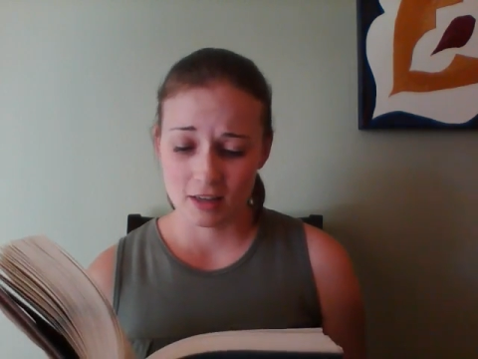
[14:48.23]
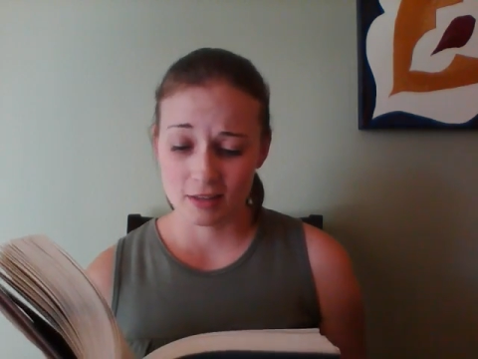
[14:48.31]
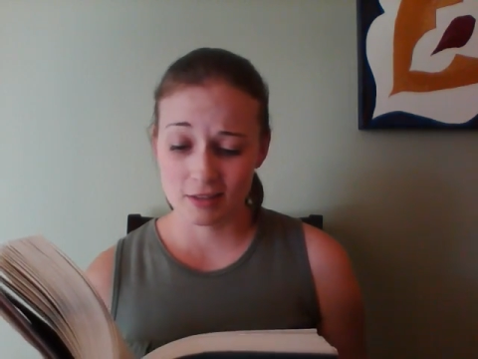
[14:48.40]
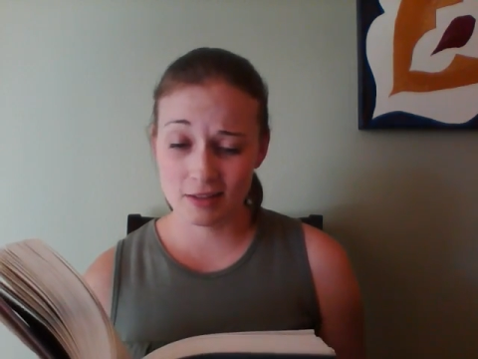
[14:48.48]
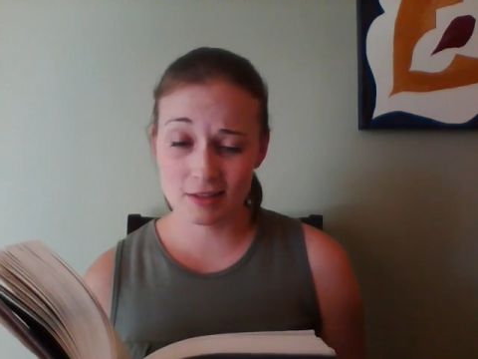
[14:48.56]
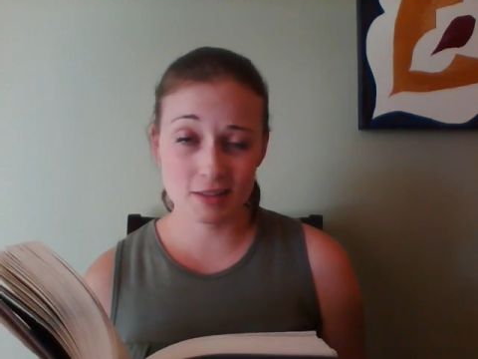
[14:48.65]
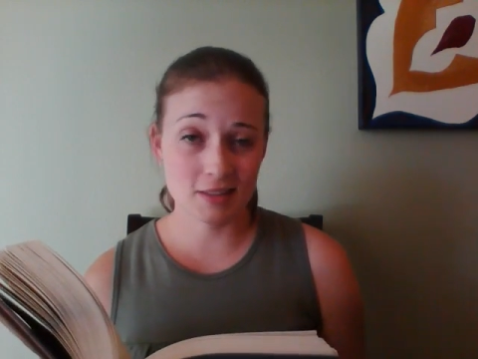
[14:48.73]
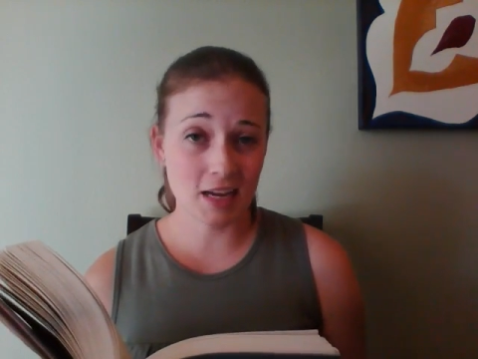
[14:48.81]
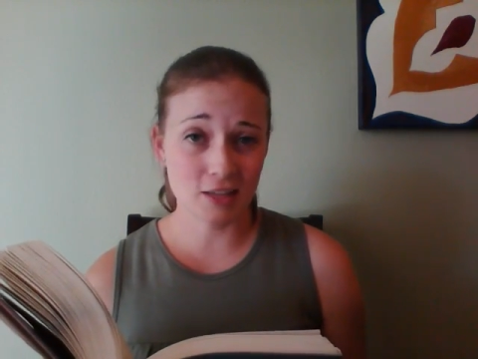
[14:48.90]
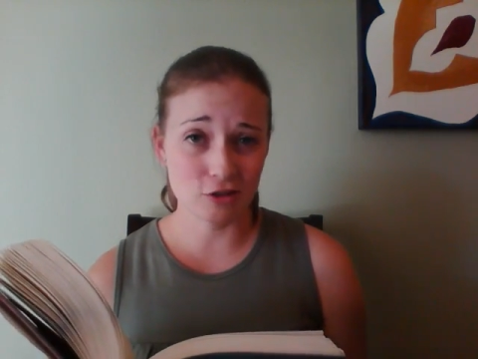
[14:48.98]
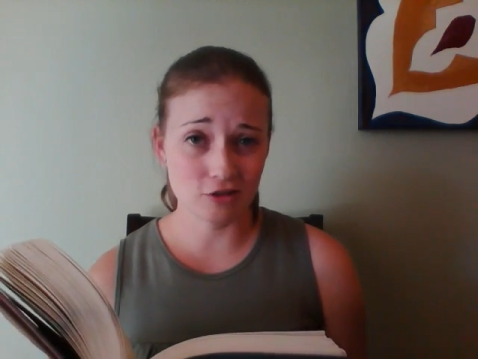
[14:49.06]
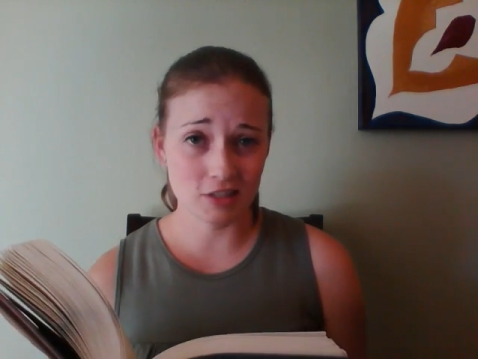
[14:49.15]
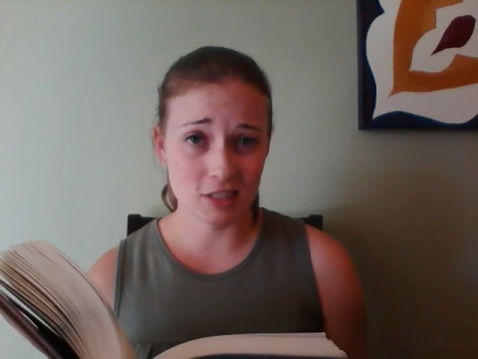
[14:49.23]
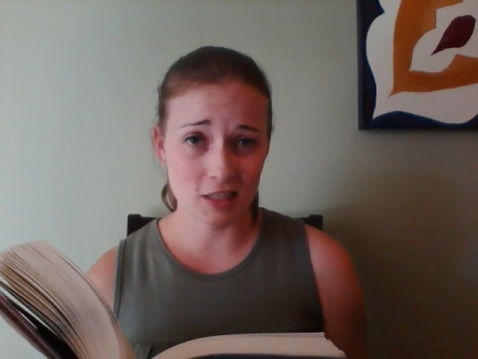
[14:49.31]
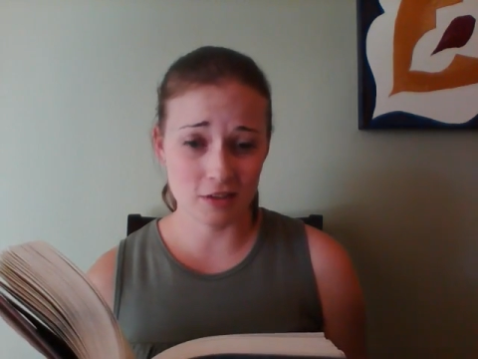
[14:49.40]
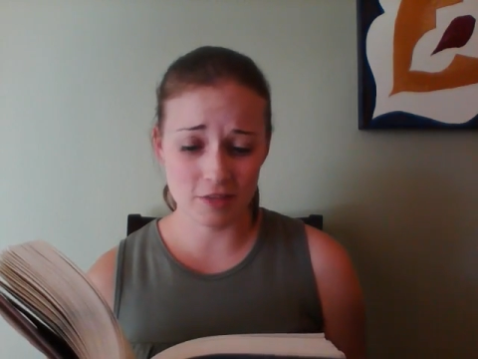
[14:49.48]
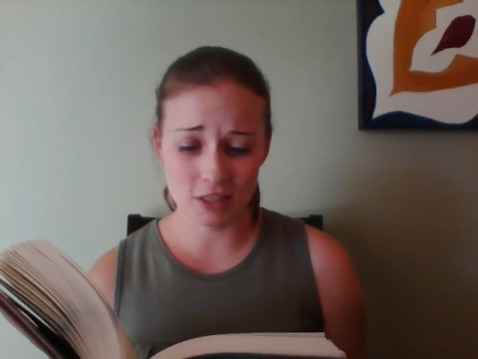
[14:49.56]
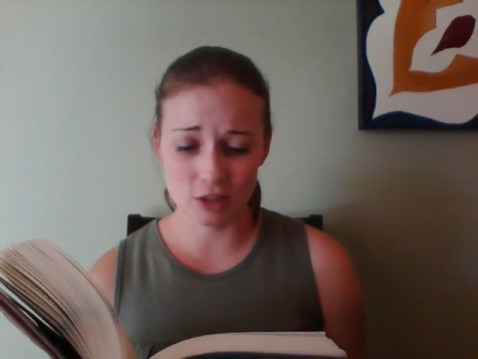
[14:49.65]
She is a dangerous
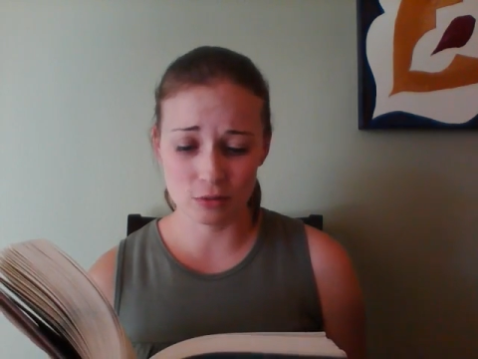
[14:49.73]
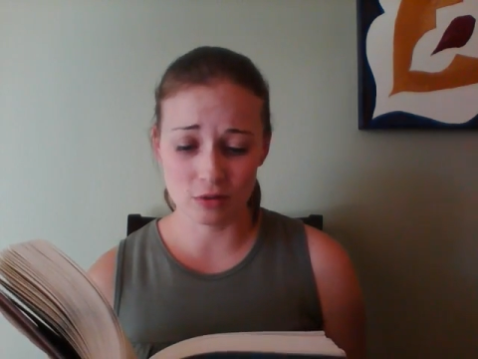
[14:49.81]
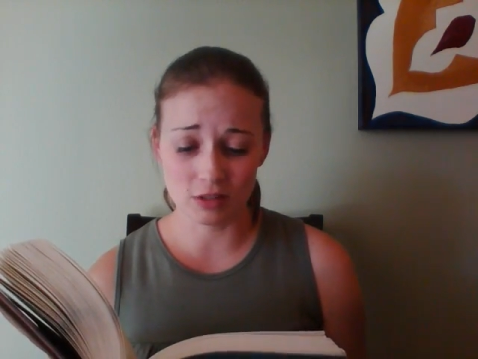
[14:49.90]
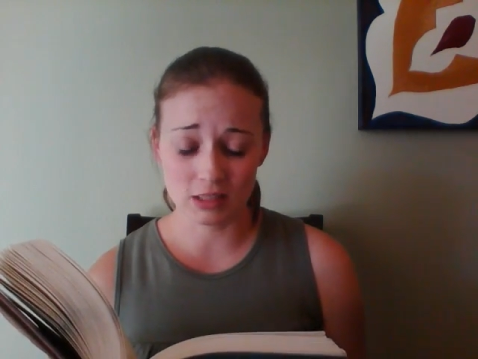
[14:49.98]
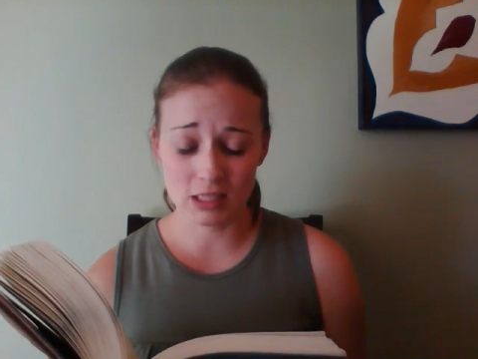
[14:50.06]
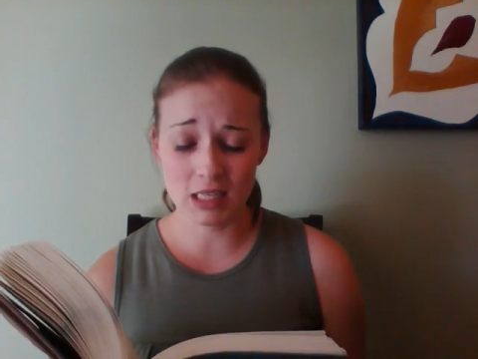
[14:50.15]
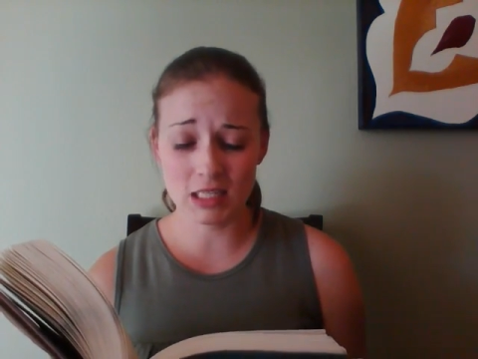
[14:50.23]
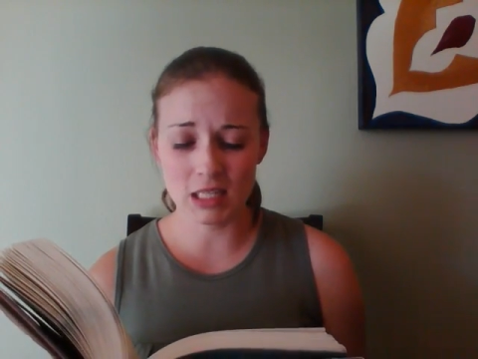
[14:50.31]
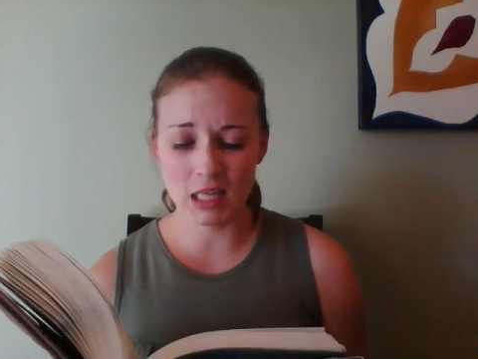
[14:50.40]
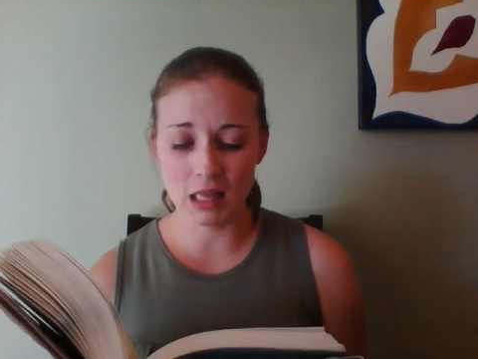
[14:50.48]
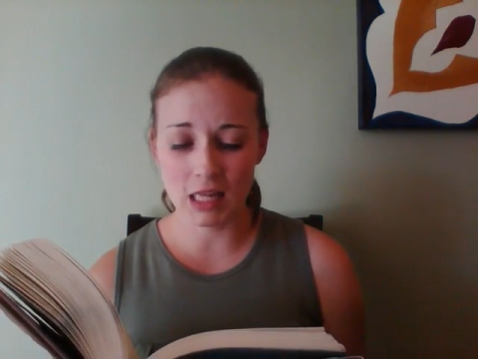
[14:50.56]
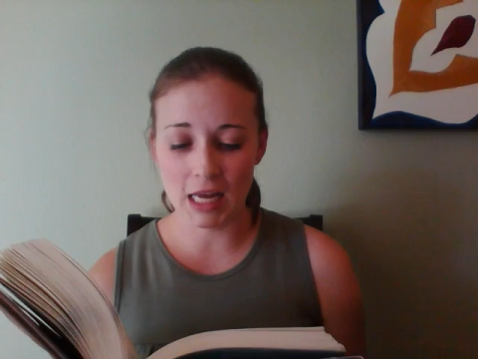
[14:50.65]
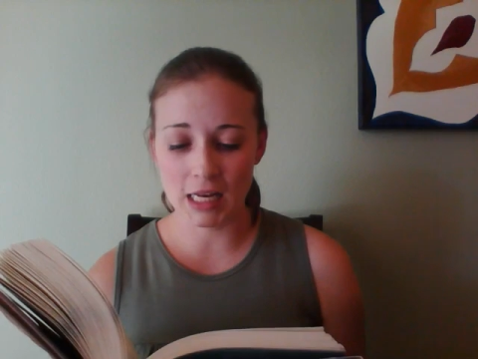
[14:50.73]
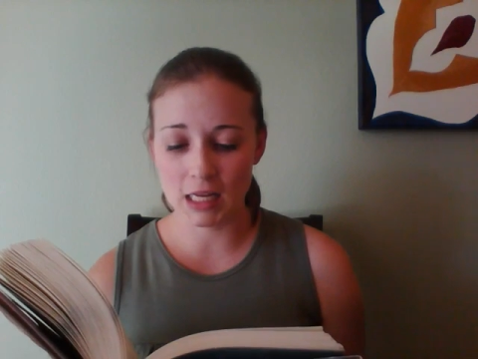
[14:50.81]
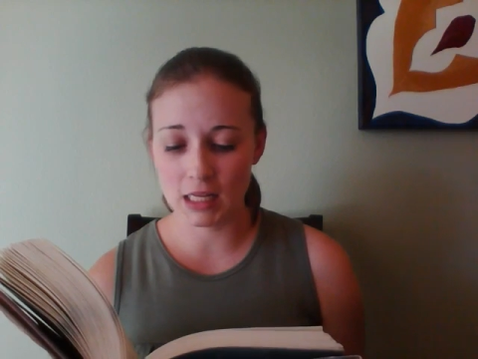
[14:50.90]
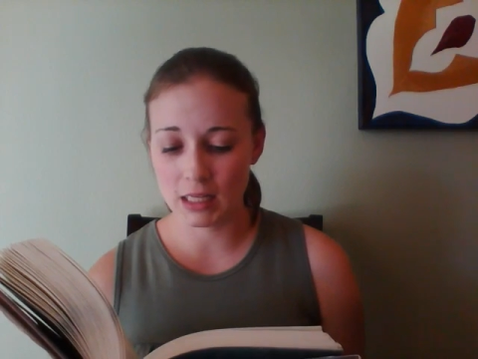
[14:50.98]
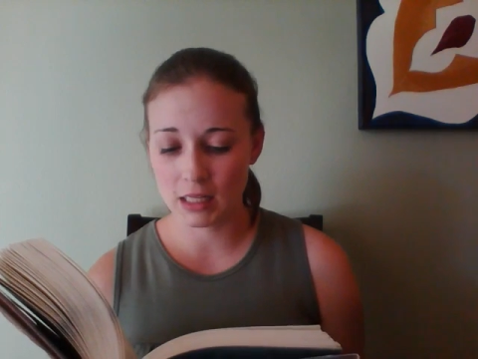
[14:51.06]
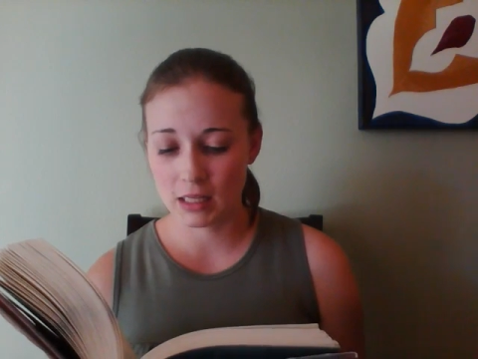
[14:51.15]
individual, easily led.